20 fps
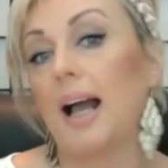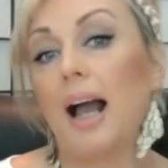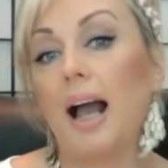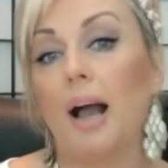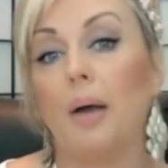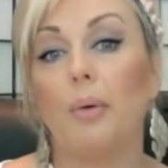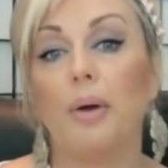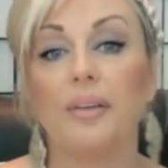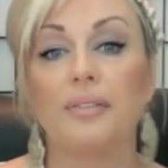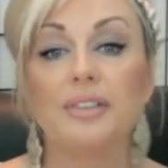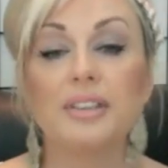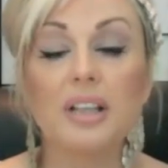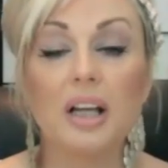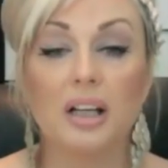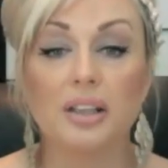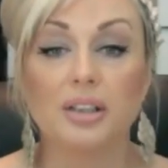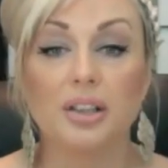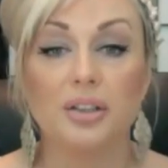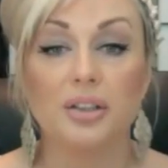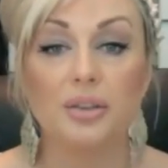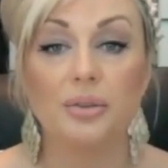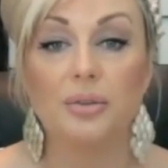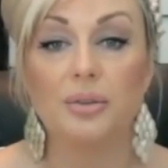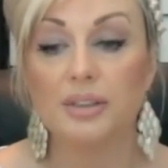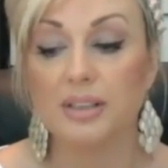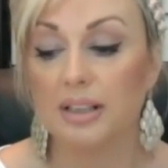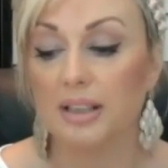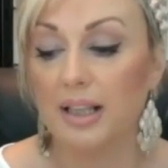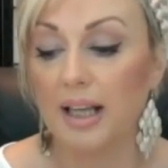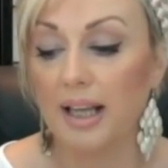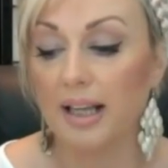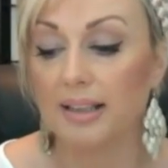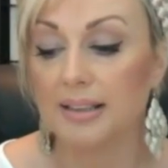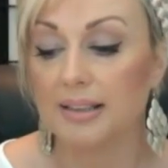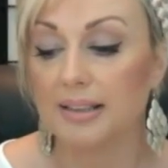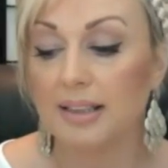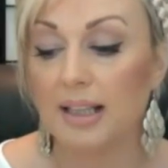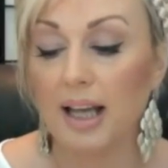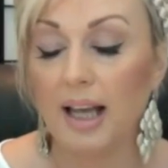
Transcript: how I've started using it,